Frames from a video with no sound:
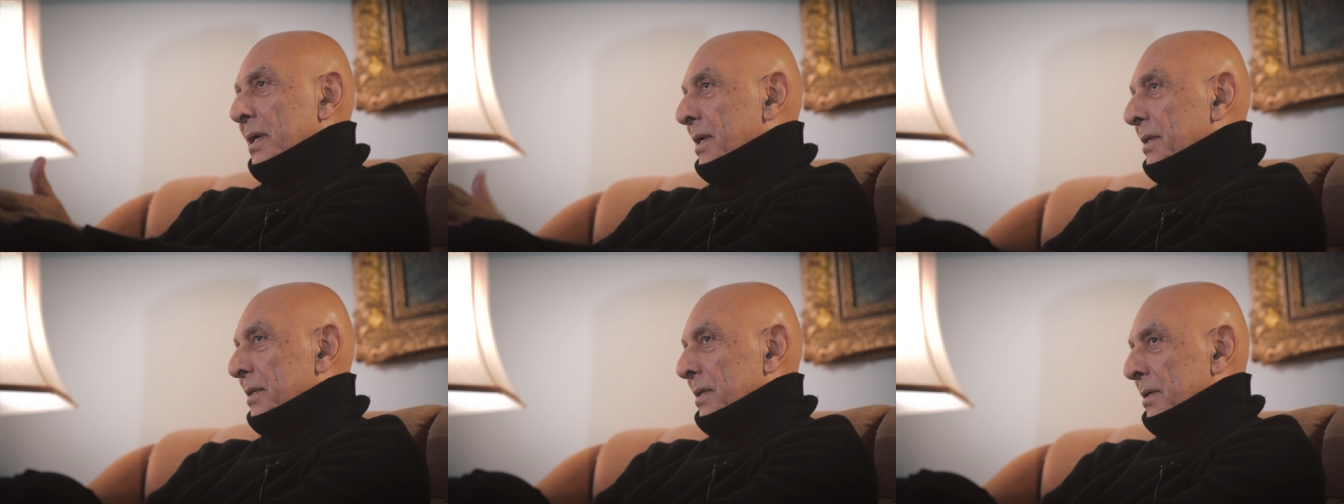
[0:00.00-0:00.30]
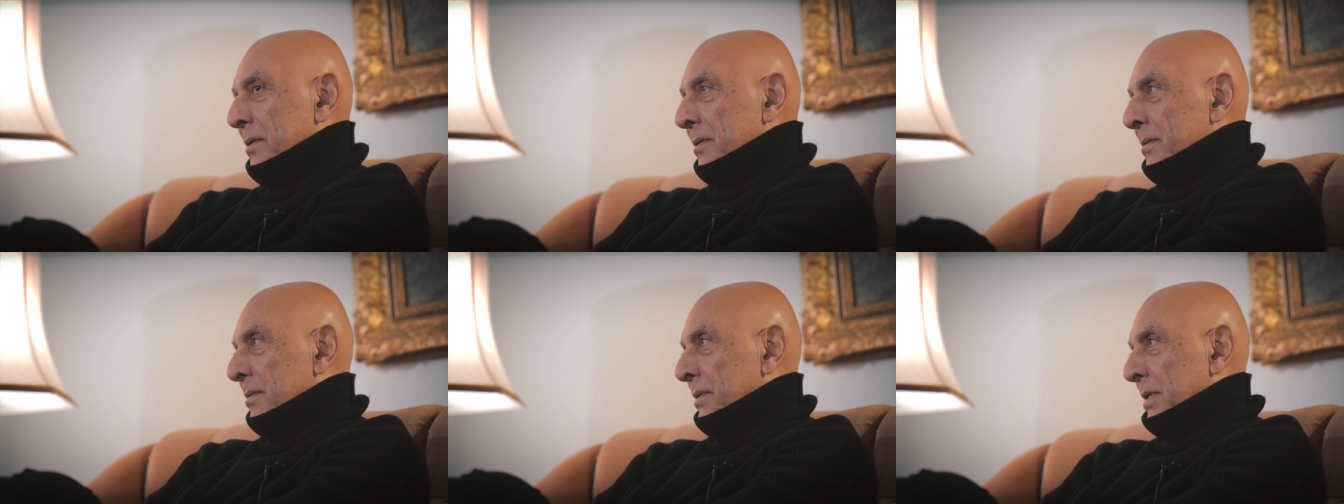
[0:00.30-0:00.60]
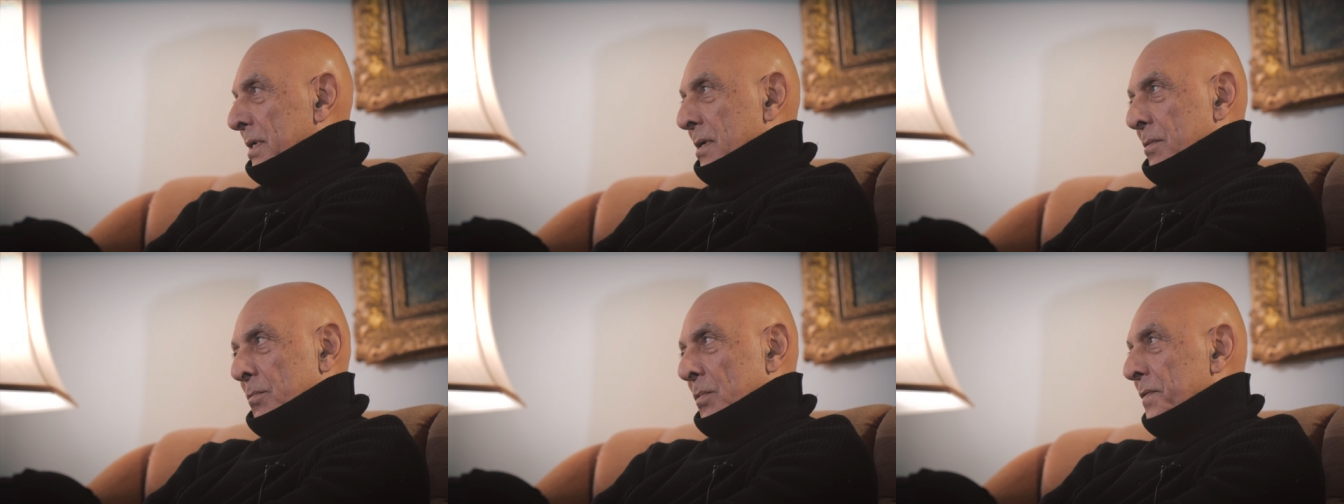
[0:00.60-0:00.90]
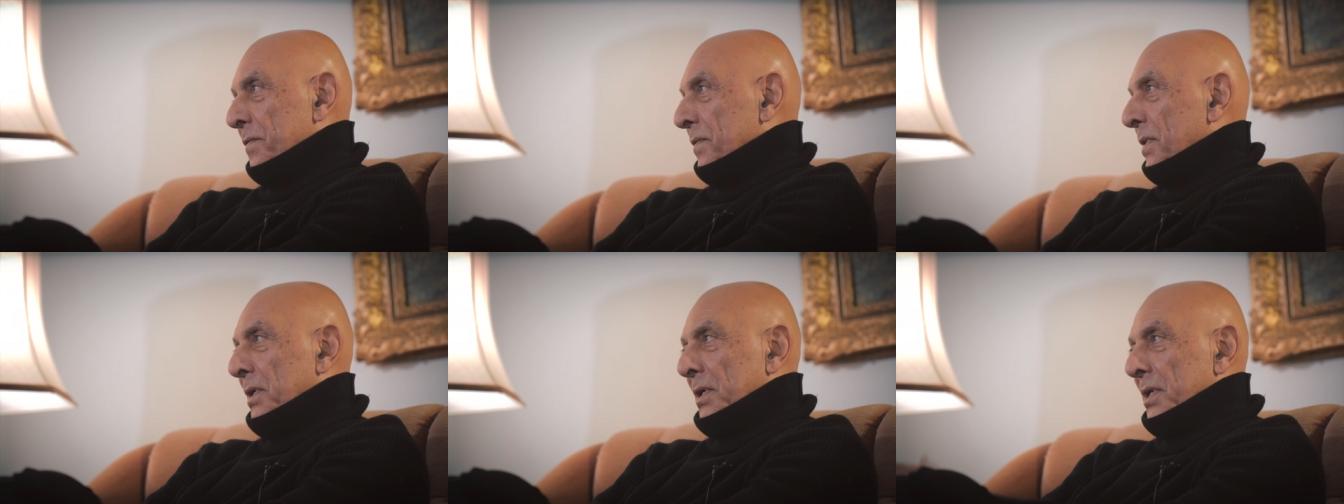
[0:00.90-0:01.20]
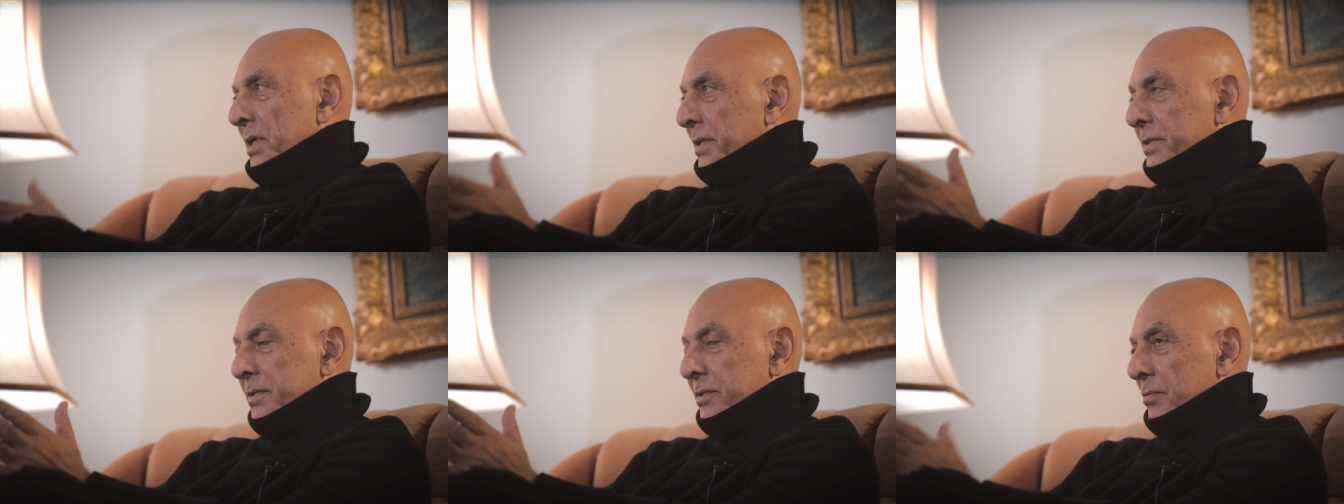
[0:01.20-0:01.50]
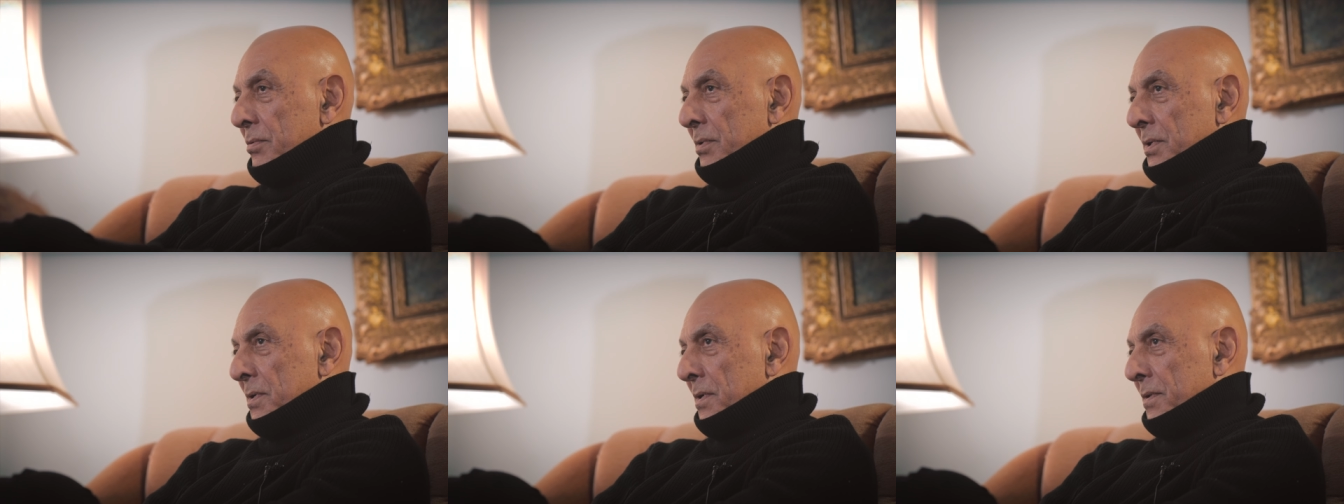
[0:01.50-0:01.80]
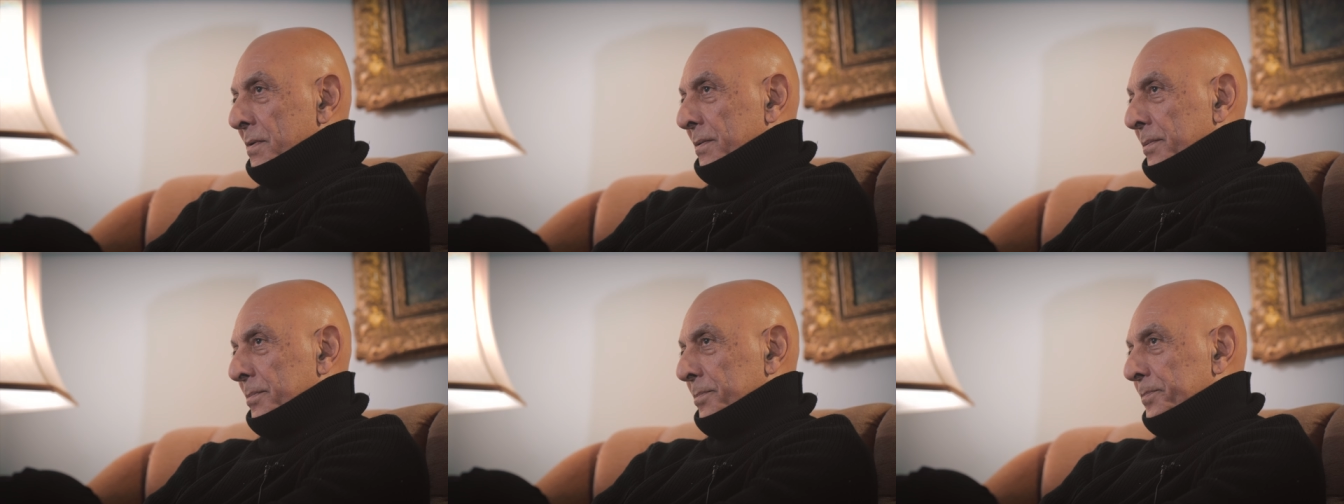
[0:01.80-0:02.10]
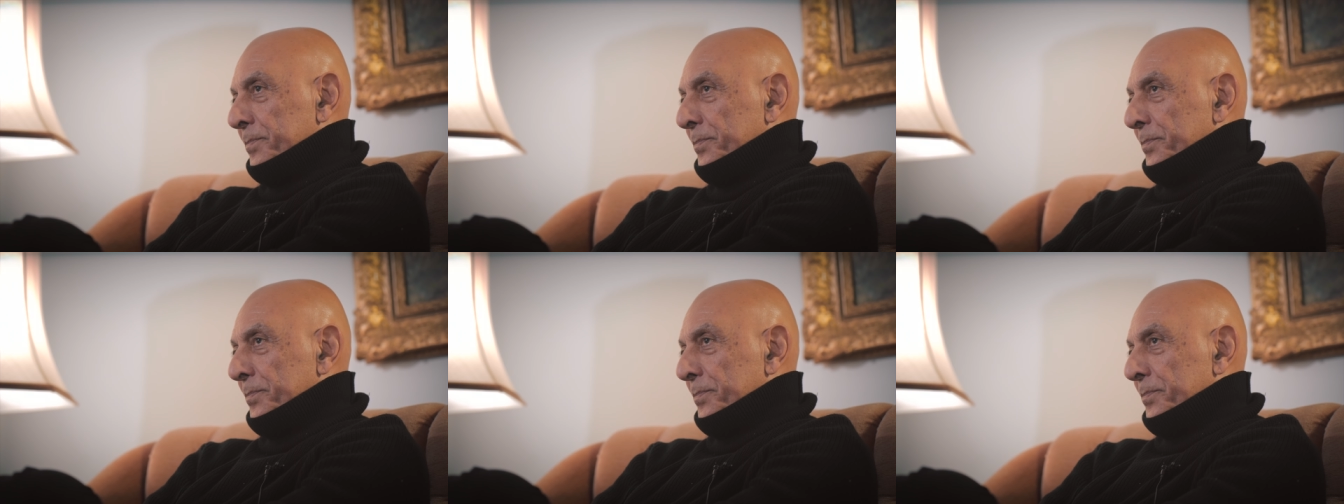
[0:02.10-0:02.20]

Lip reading: And then, yeah, one thing leads to another.